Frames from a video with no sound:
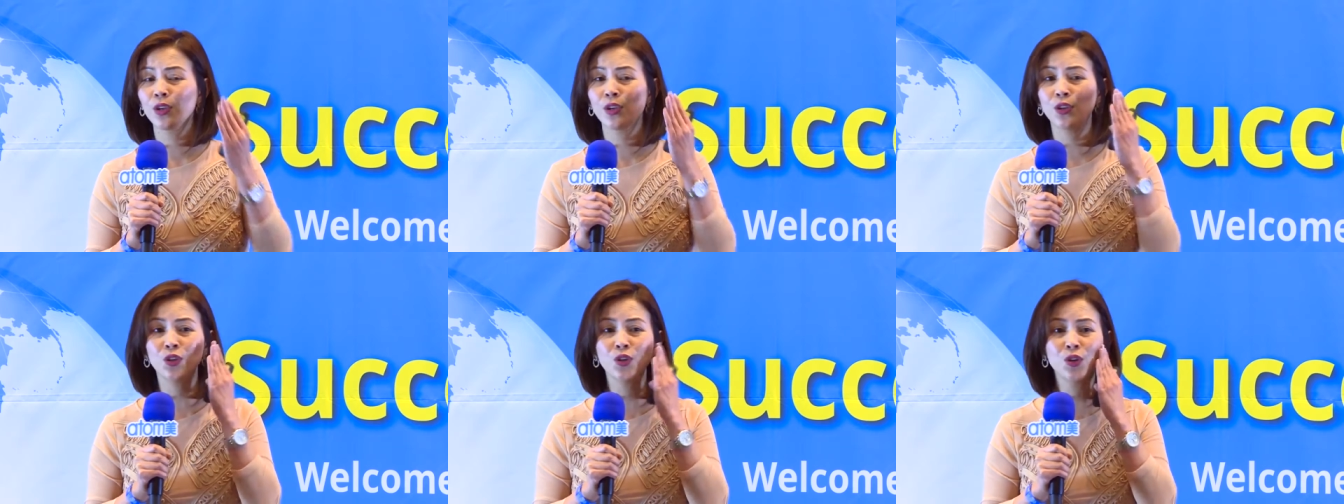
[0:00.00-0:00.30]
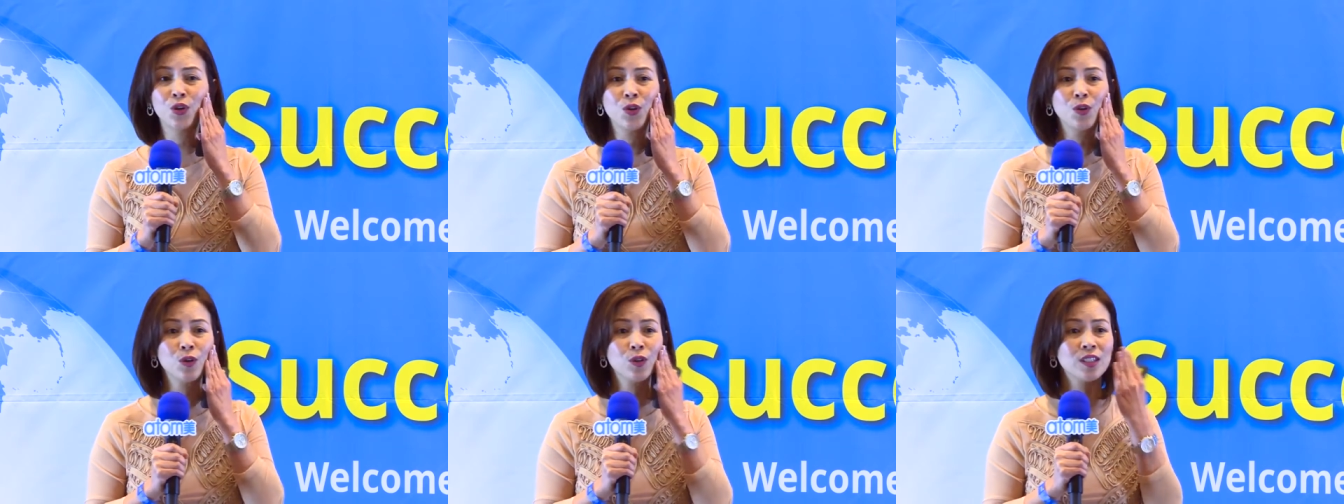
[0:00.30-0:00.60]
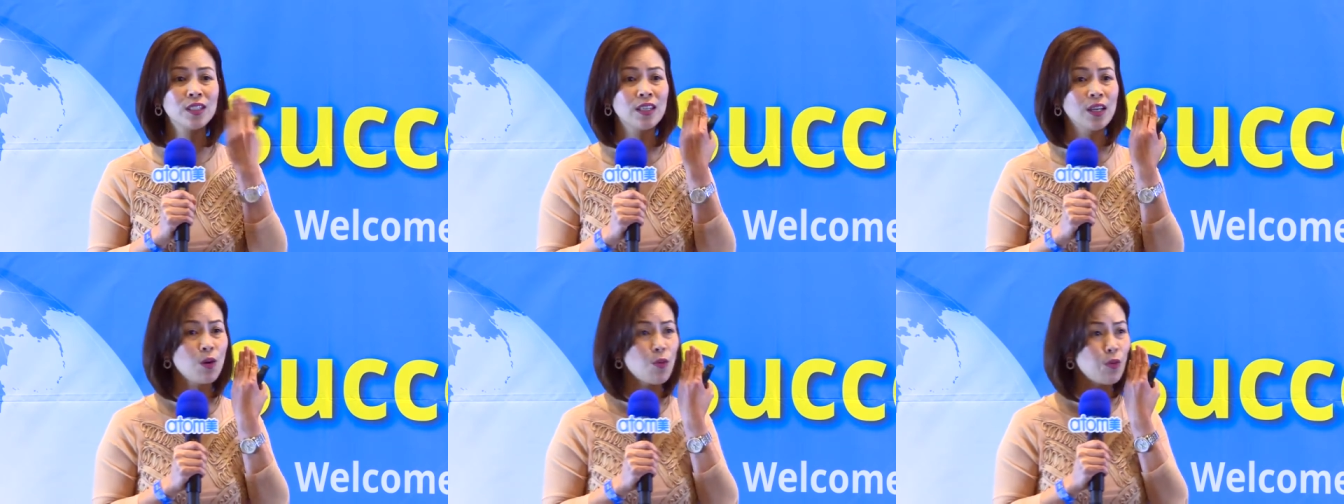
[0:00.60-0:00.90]
you
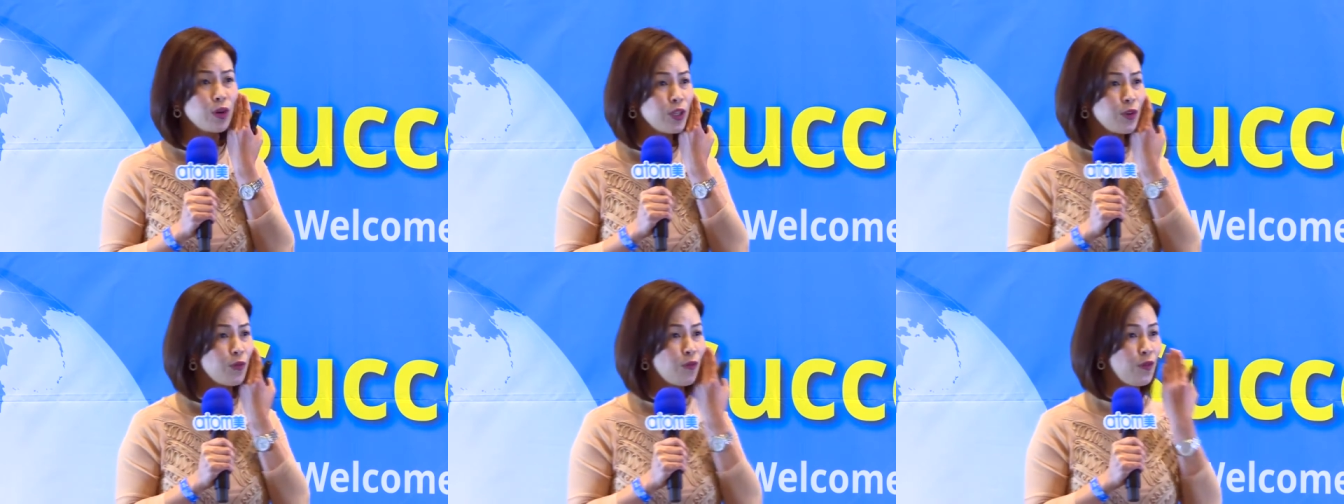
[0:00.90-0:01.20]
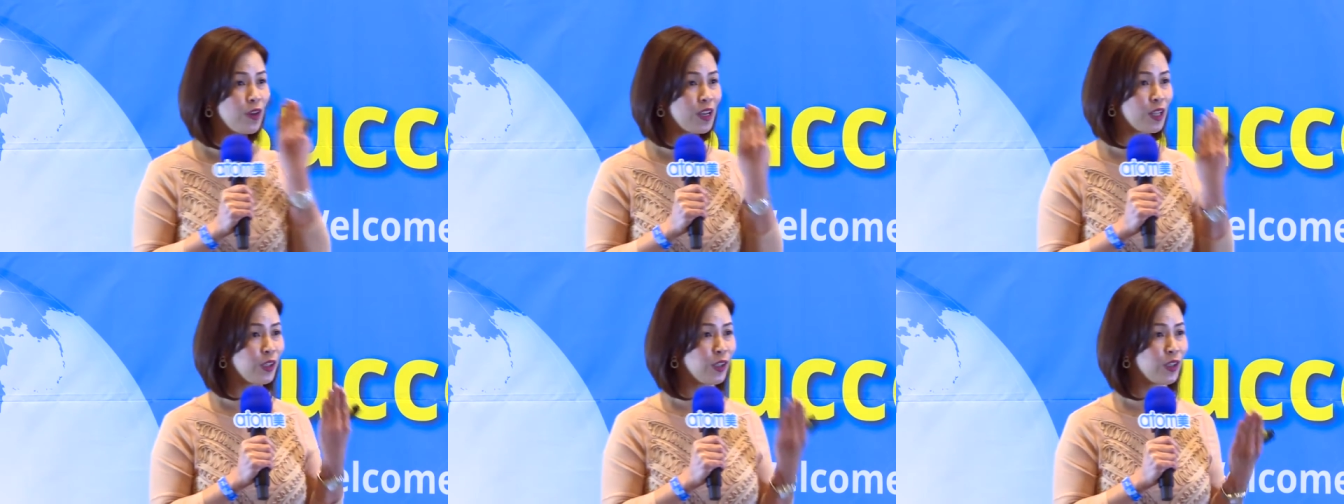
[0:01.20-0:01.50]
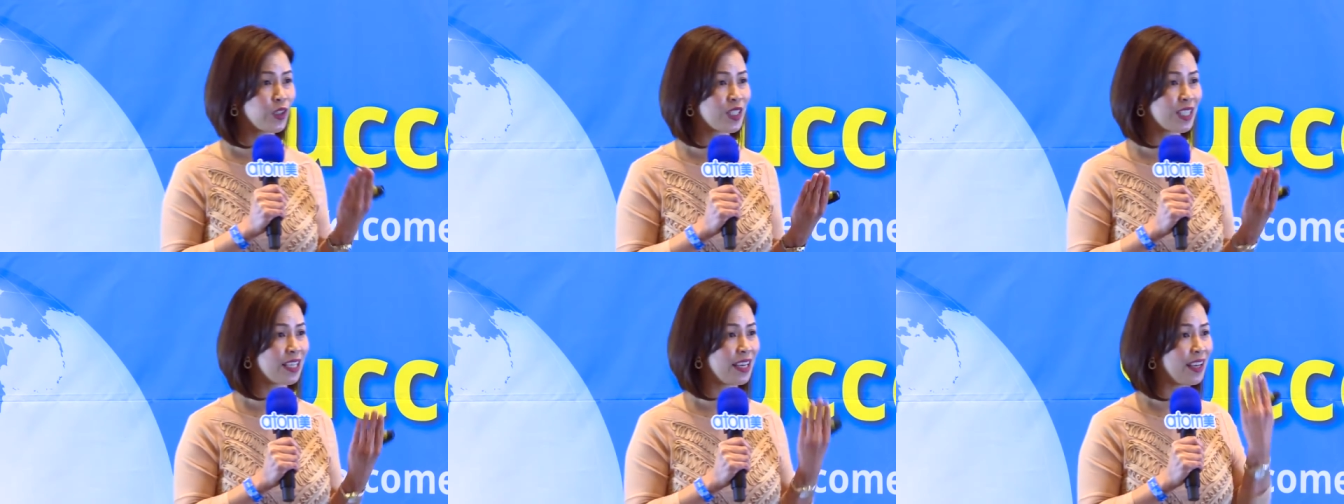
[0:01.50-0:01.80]
still, when you feel
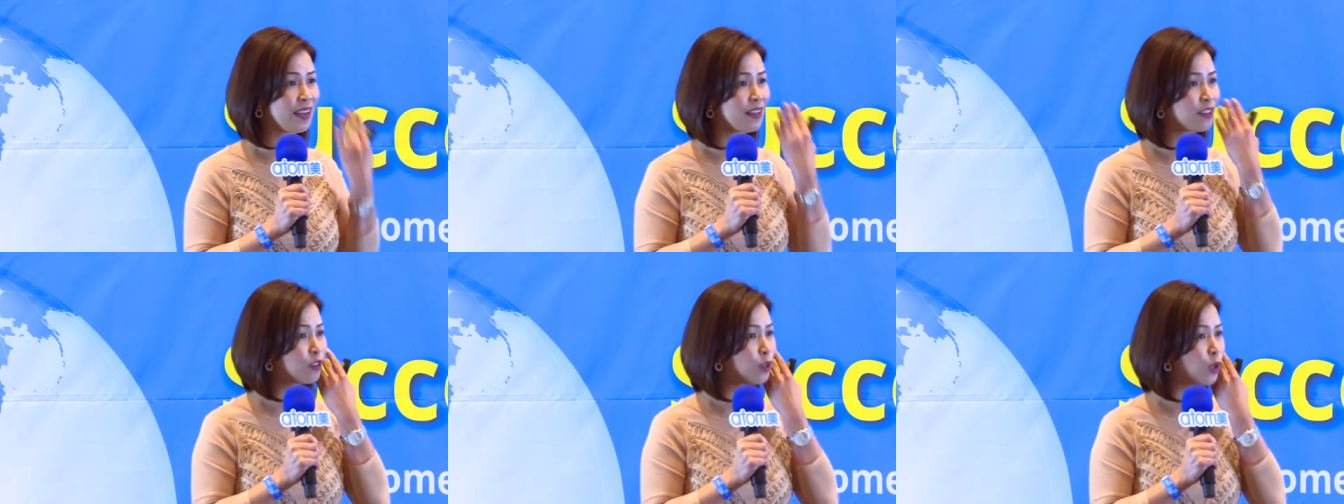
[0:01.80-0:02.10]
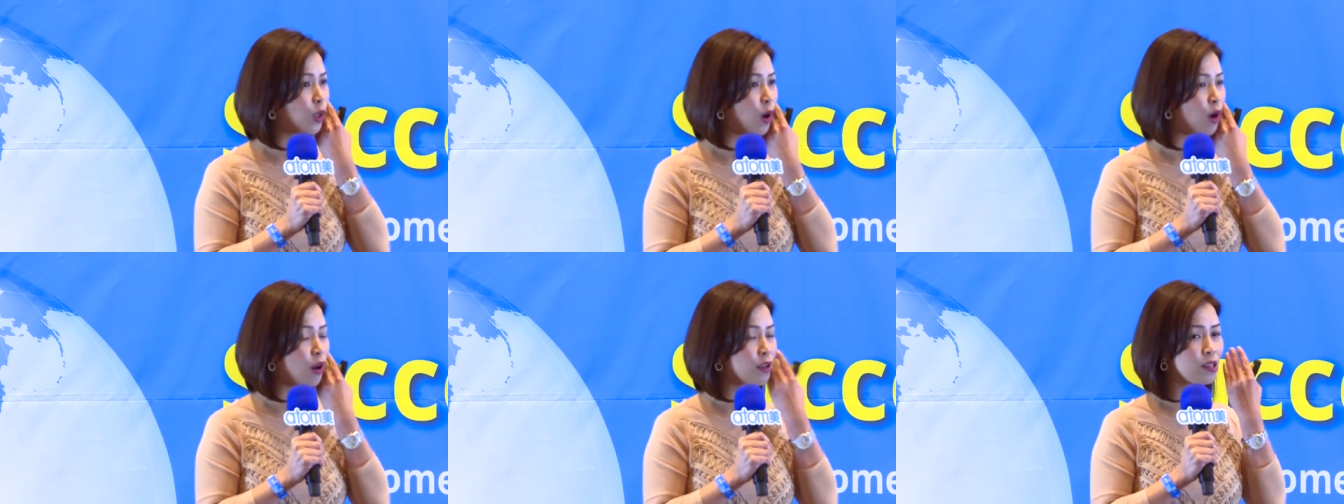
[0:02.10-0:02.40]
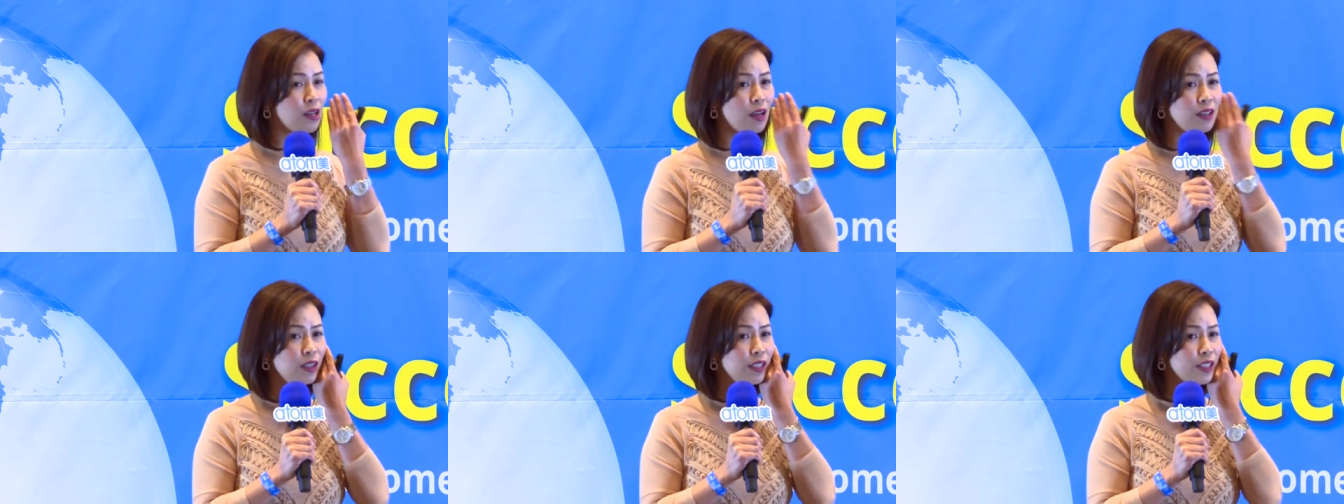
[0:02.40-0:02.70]
your skin glow,
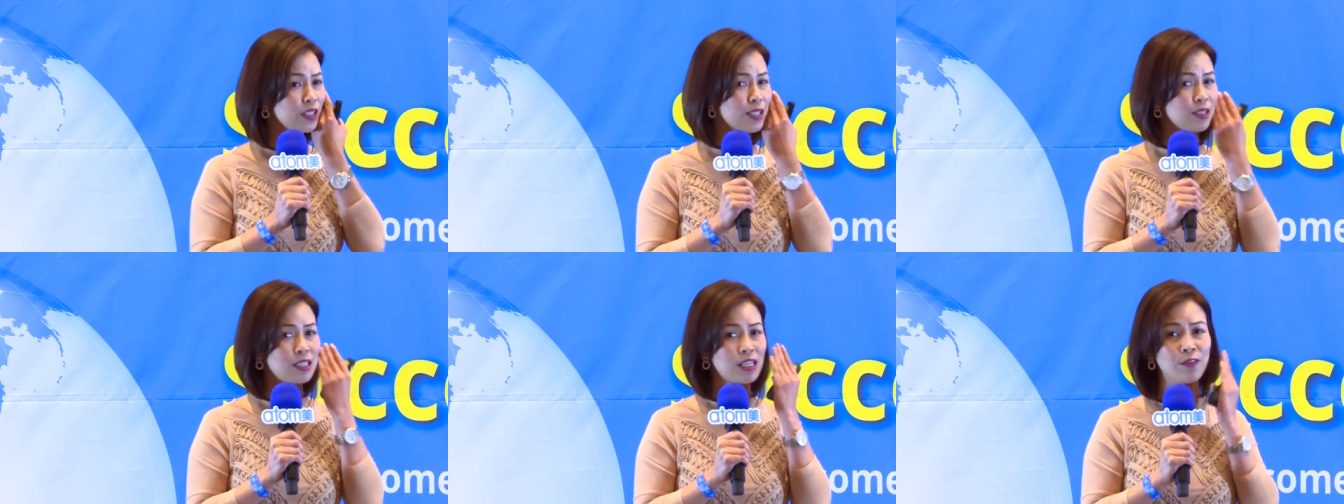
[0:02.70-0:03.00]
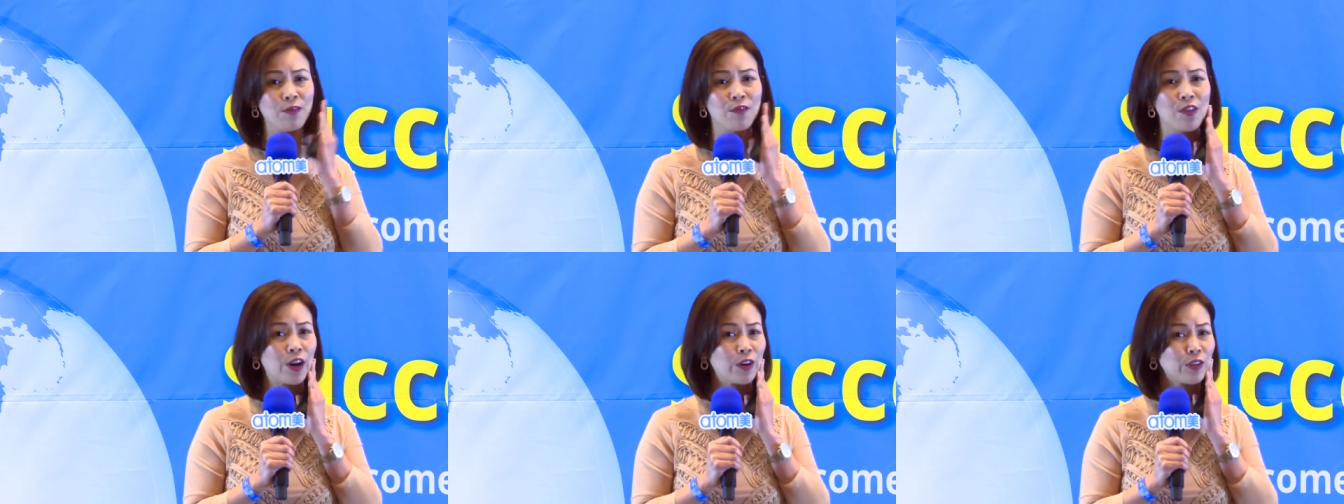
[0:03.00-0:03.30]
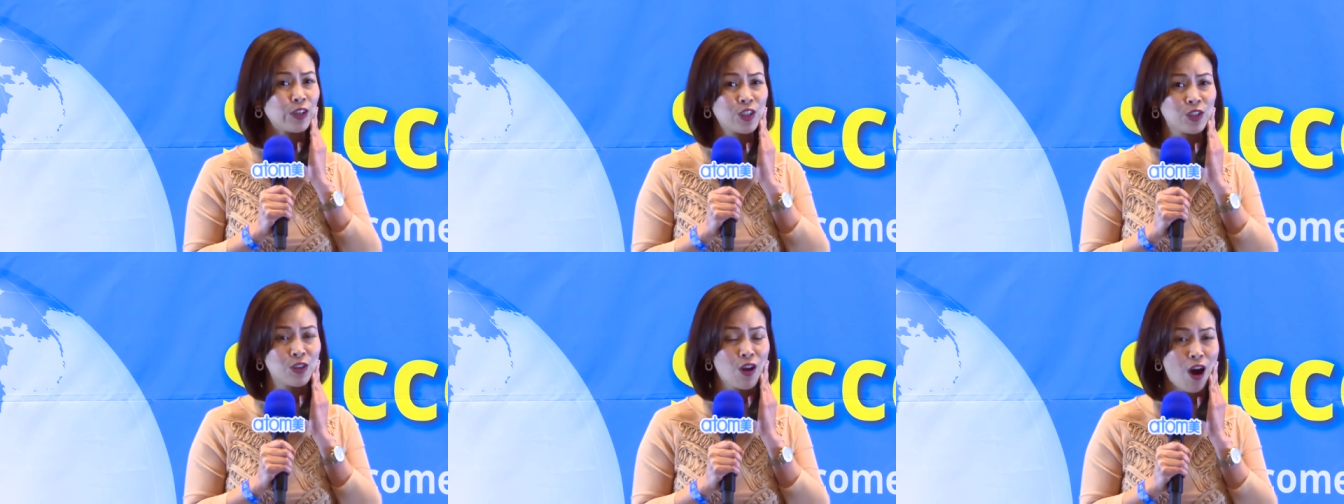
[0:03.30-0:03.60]
it's still
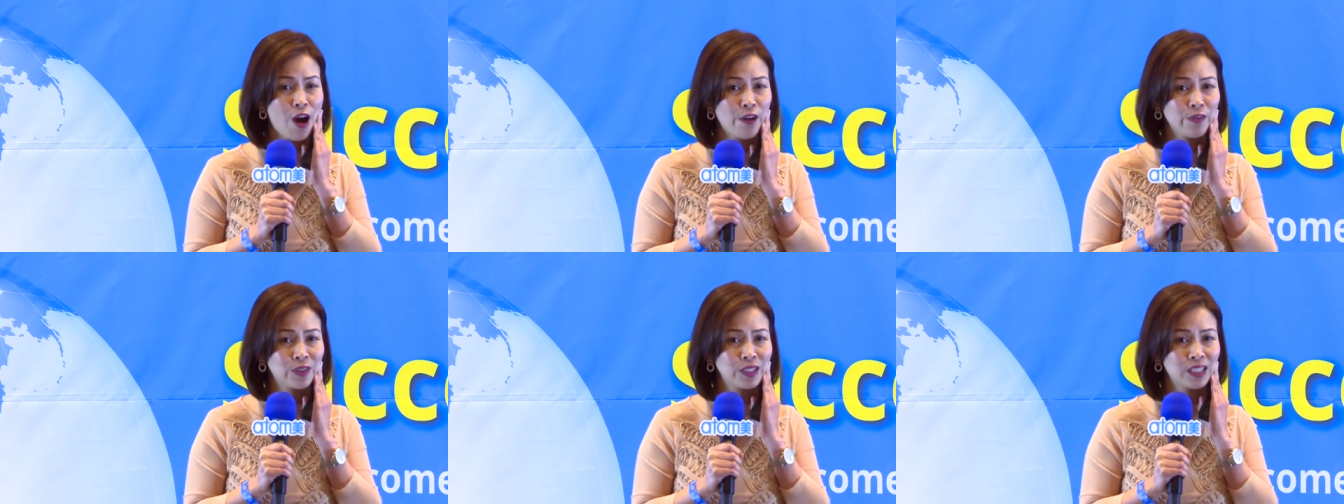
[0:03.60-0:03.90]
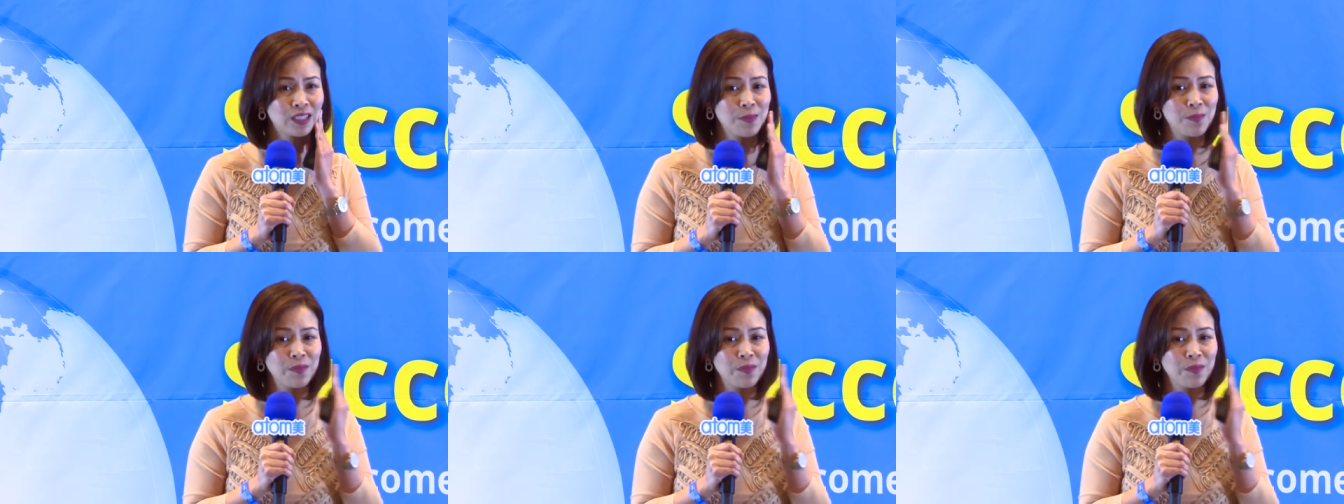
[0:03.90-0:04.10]
very soft,